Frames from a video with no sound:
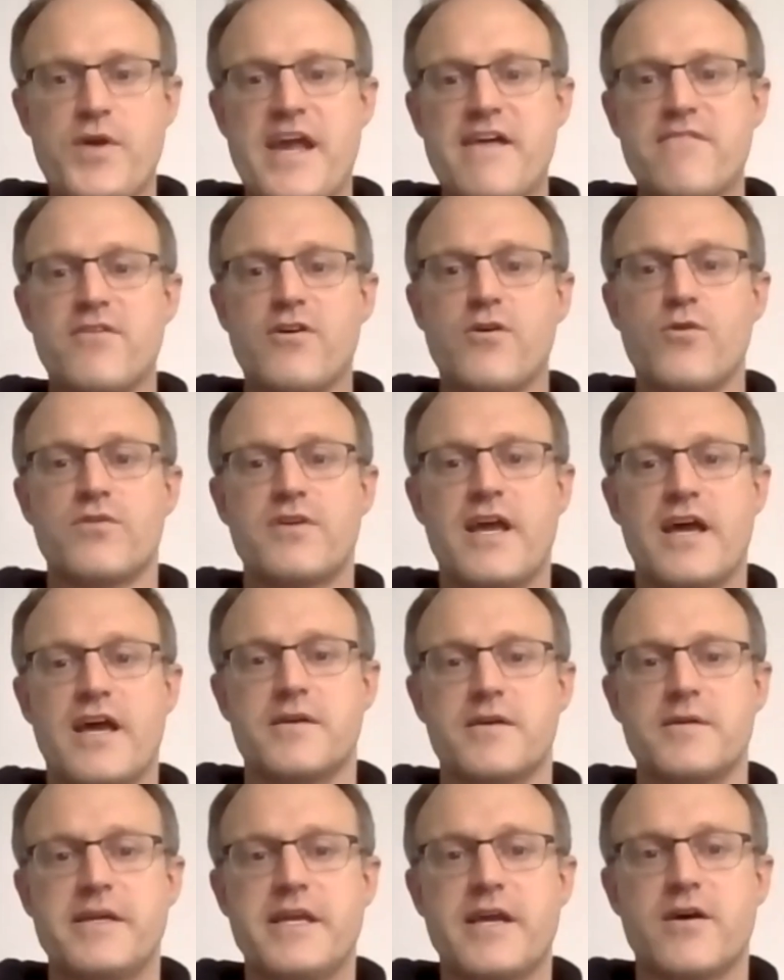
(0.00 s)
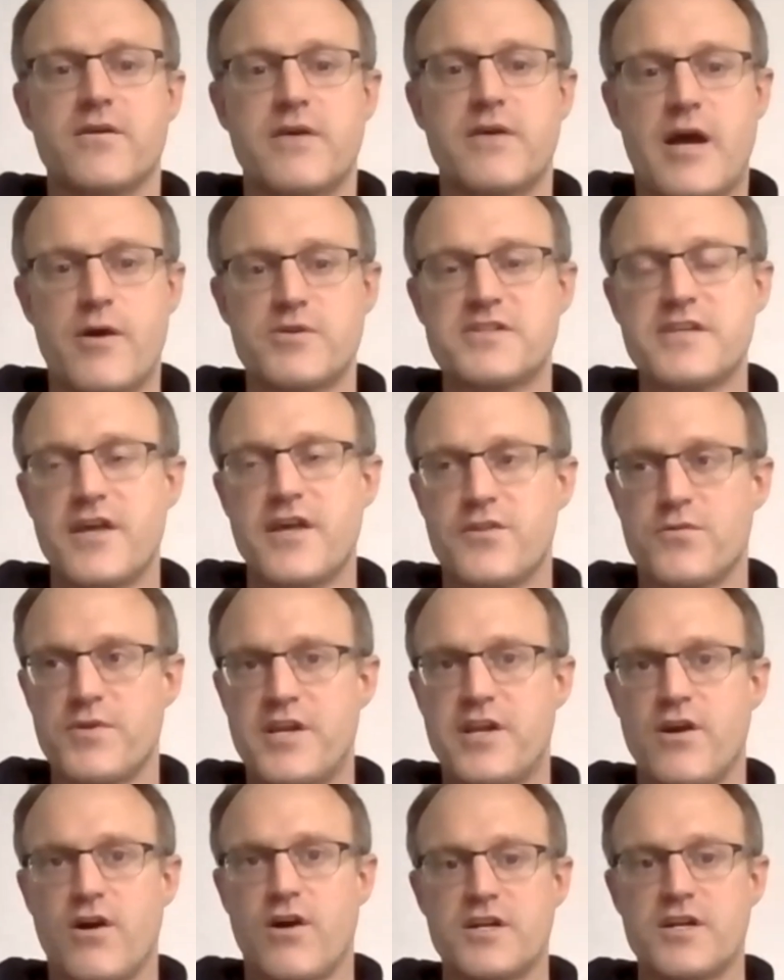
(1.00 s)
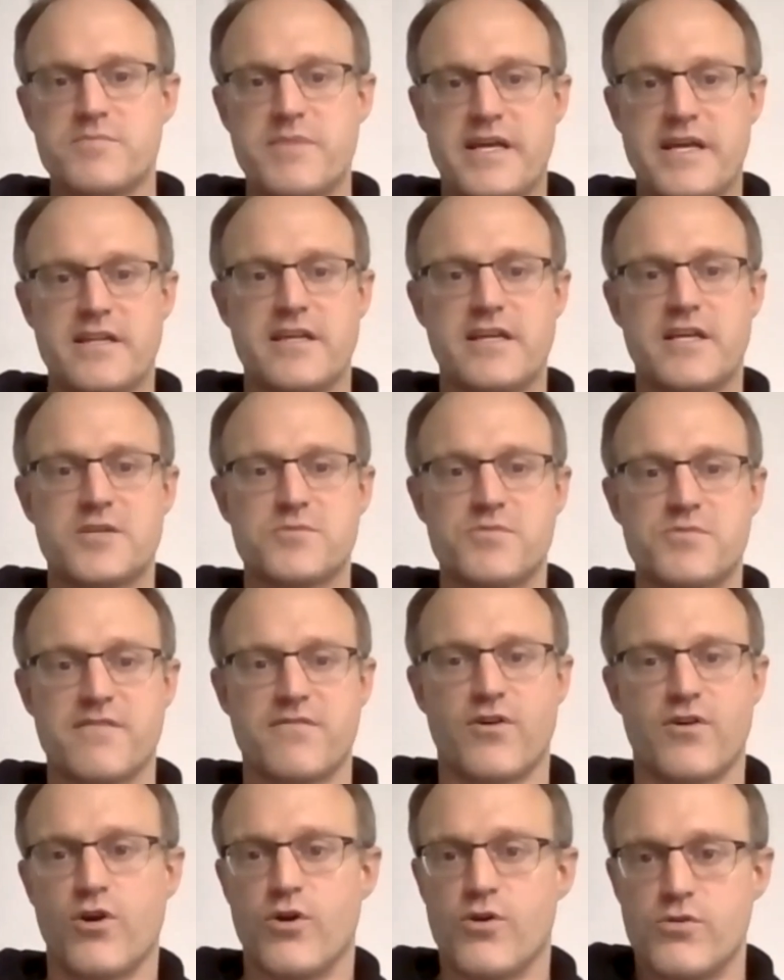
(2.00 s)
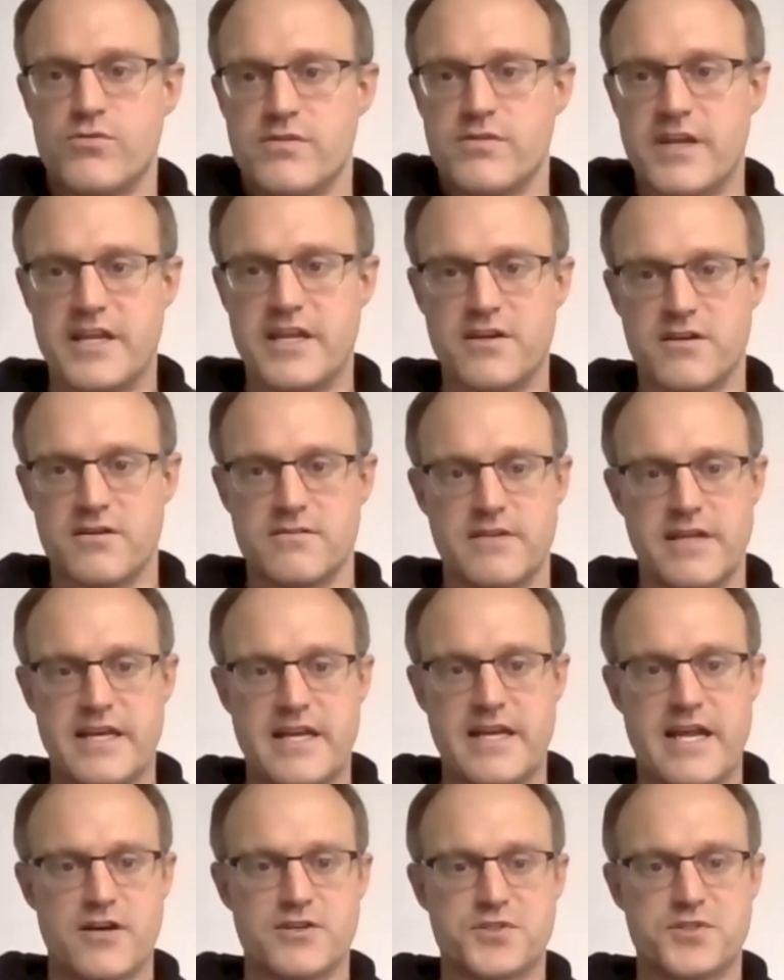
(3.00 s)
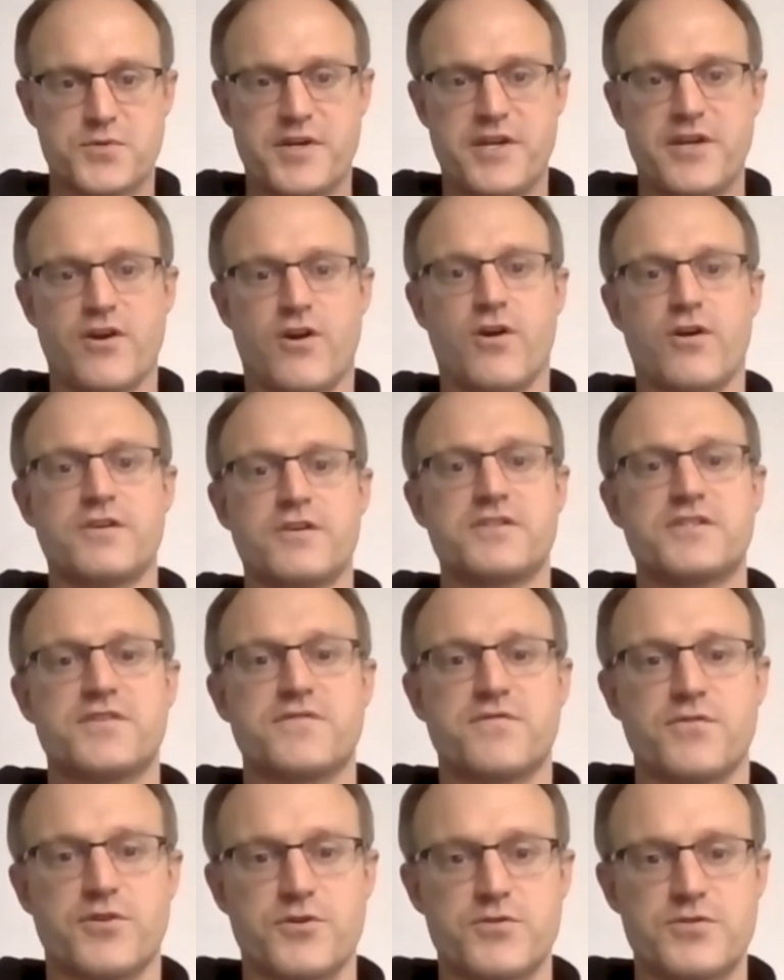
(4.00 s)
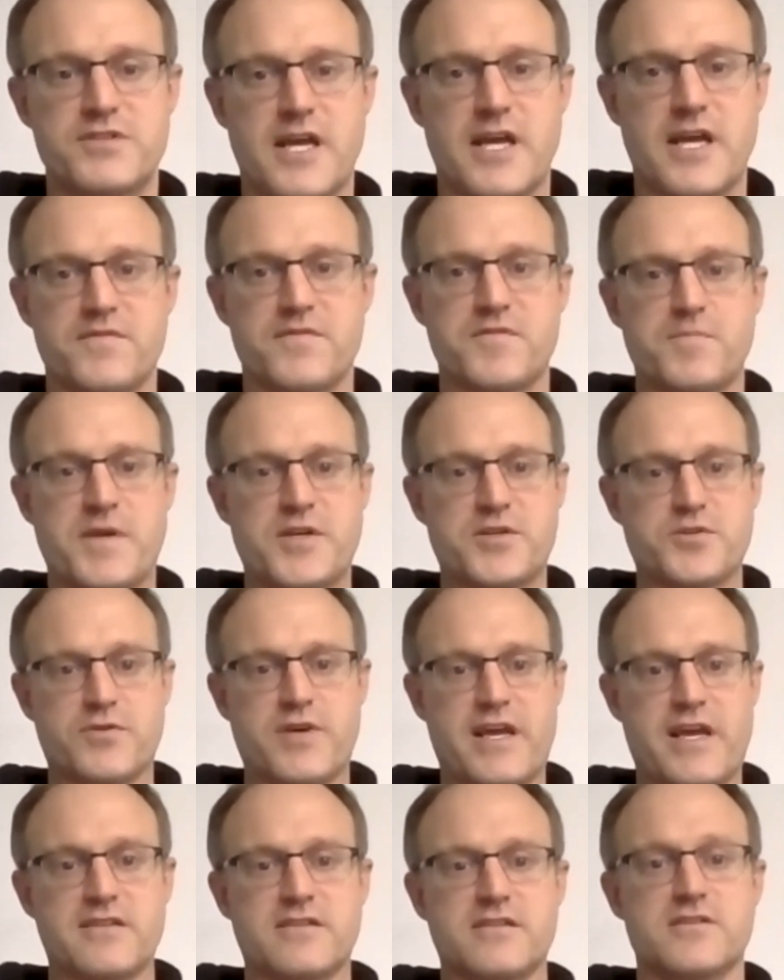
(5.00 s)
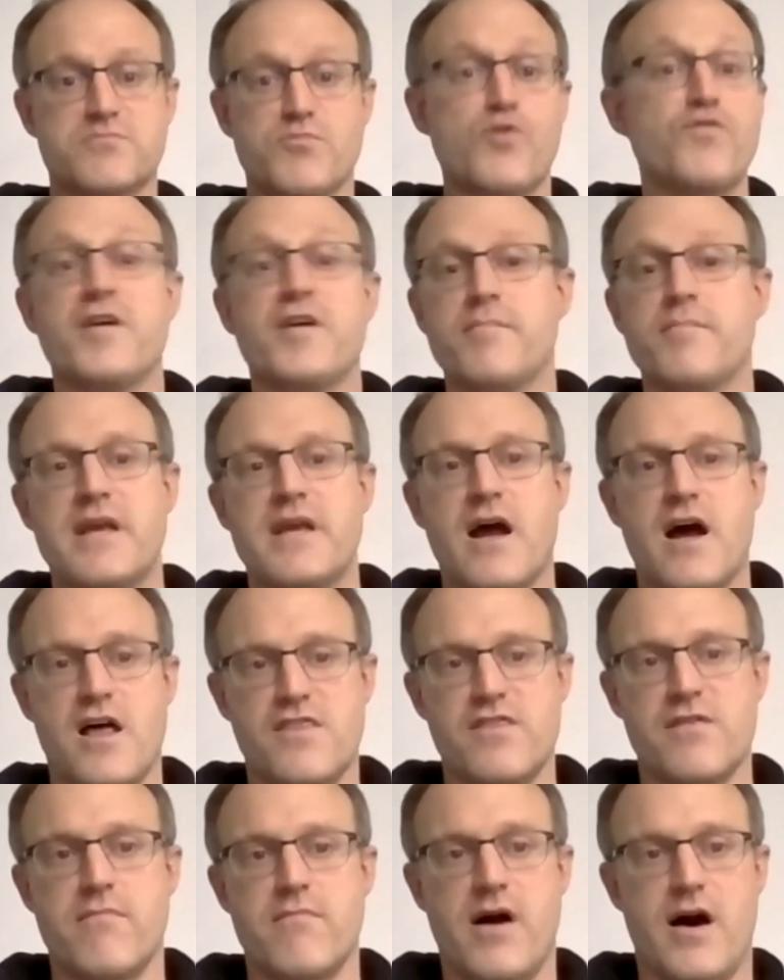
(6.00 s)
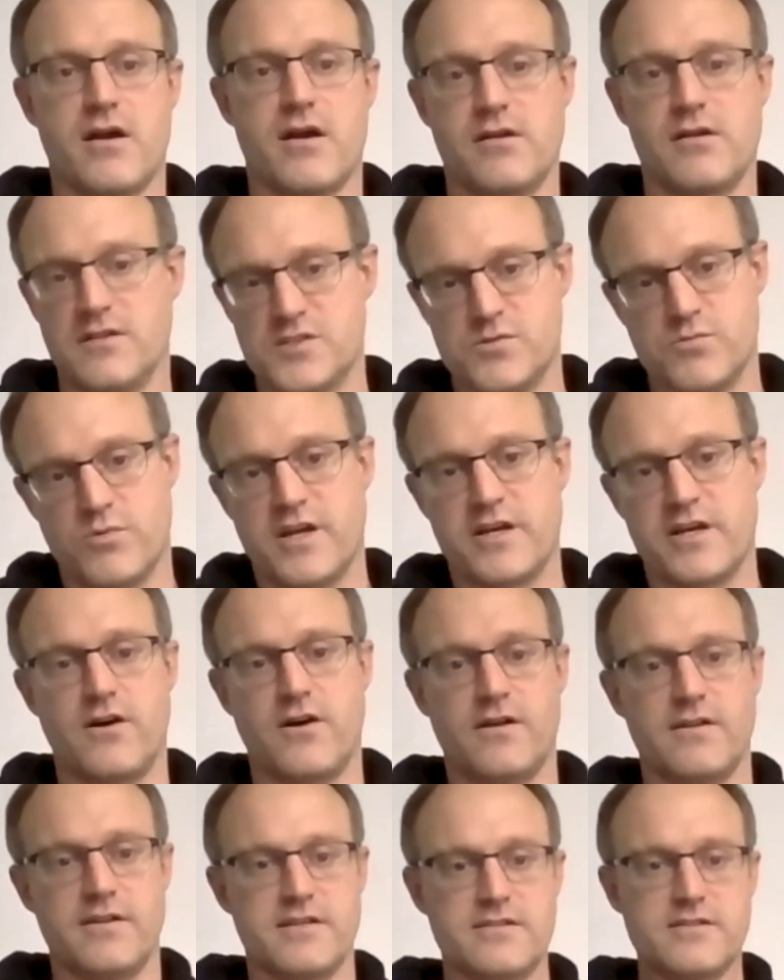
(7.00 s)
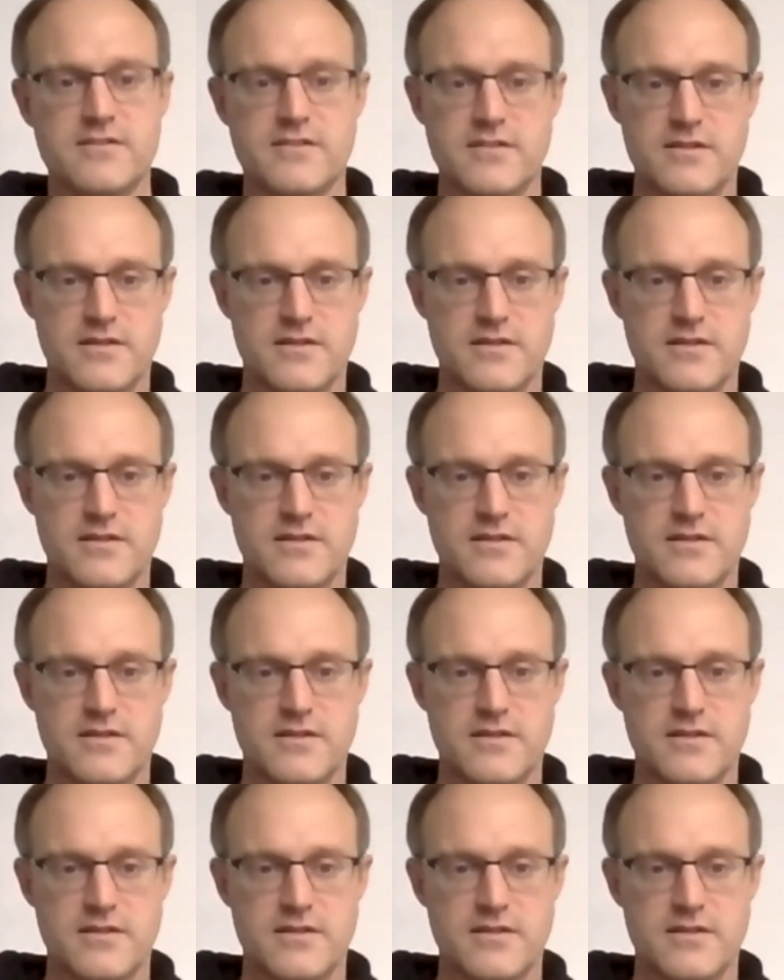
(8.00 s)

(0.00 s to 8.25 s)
we have I would say 3D artists mainly, because we have our own in-house 3D artists for those type of special cases. Moving beyond the model is what I call it.